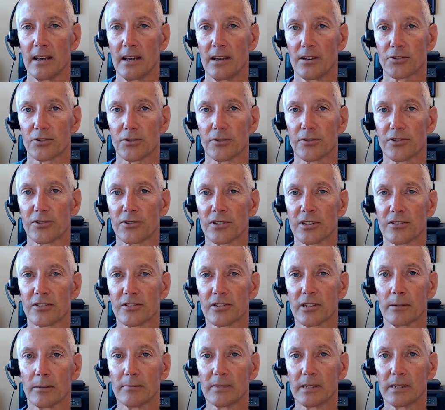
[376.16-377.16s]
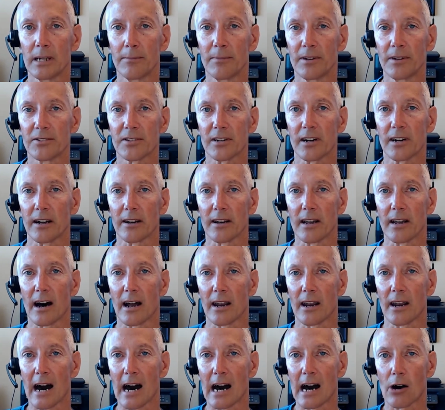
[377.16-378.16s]
So there's some limits on
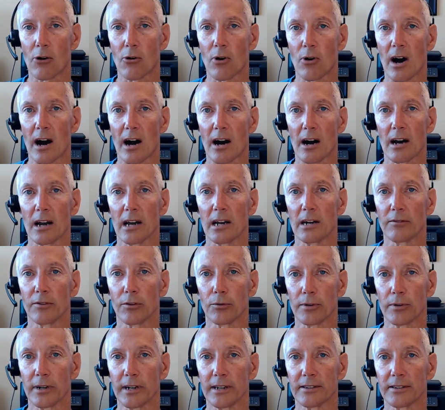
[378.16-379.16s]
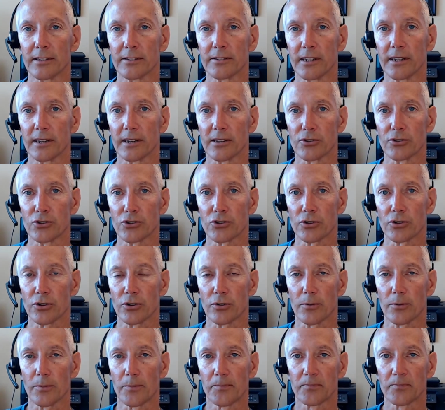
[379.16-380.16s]
how high of a rate that they can
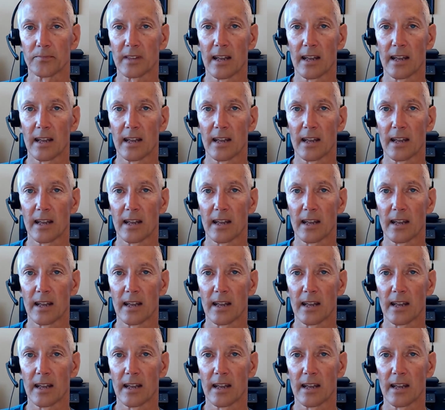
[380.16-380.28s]
show.